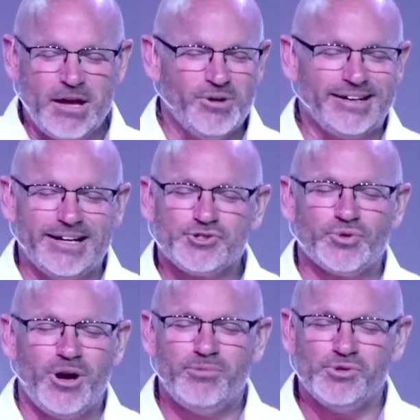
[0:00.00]
And when I
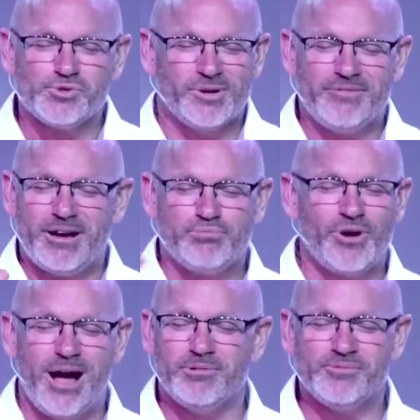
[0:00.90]
got troubles, when I've
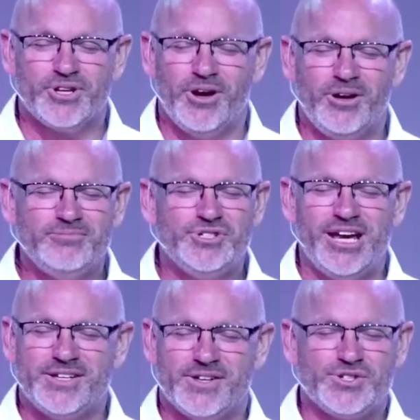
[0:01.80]
got problems come,
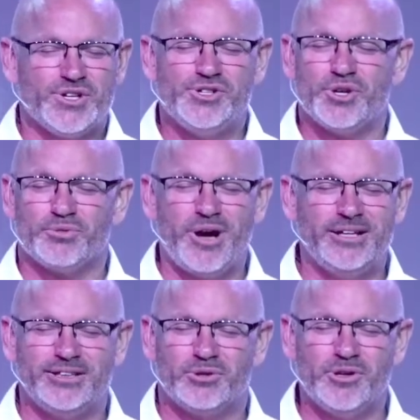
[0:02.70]
Jesus, because you're
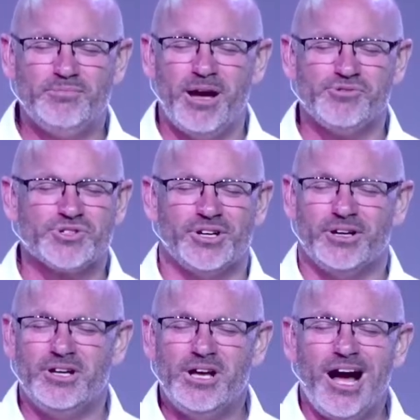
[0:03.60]
right there with me, I'm
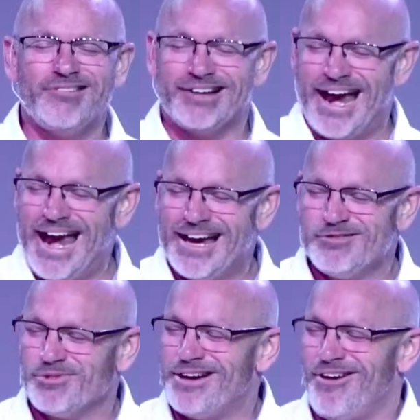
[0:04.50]
gonna
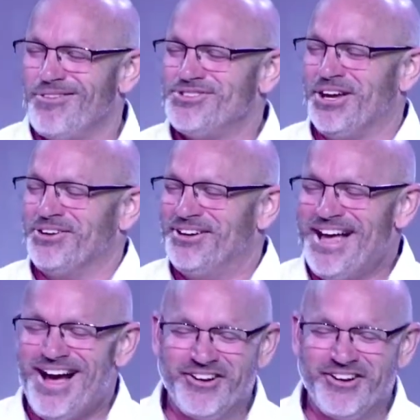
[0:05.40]
hand them right off to you.